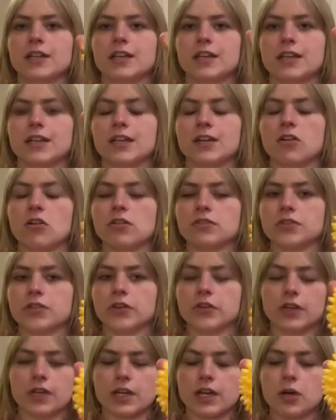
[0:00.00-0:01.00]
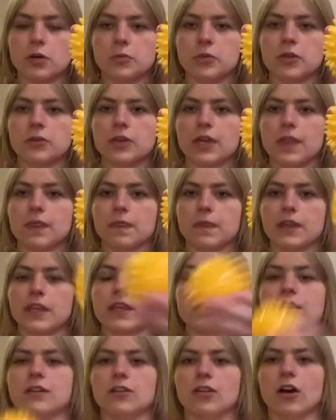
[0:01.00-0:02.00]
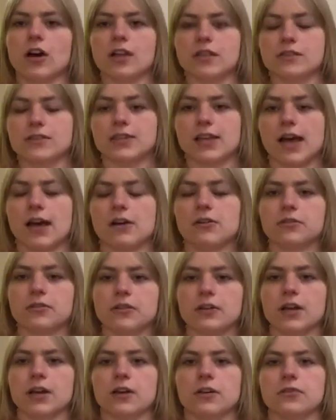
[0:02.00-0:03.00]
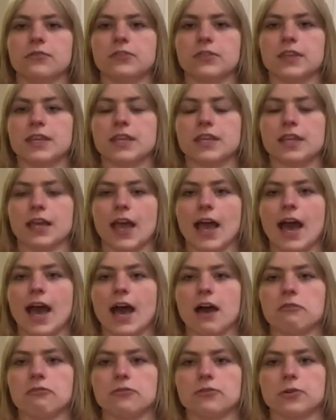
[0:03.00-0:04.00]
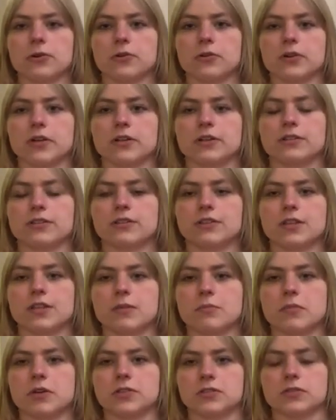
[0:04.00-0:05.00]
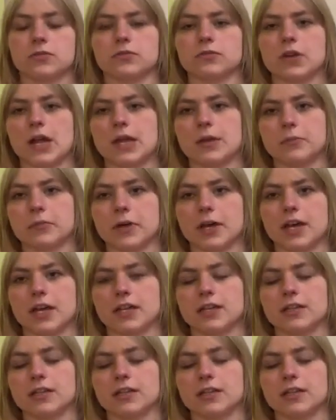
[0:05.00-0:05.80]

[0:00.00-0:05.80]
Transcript: It also can help you get the knots out of the calf, or the muscle right behind